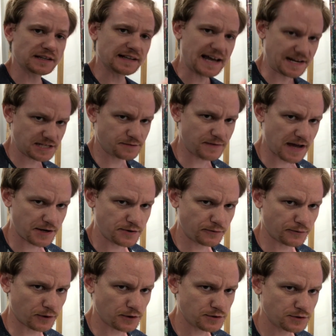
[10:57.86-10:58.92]
lightest value
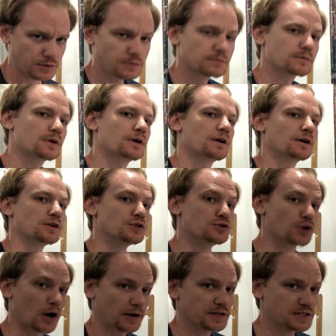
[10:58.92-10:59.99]
first,
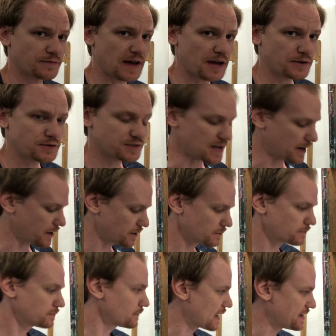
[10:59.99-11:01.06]
darkest value second.
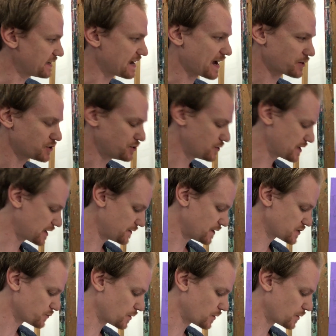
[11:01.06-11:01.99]
I didn't actually do that in this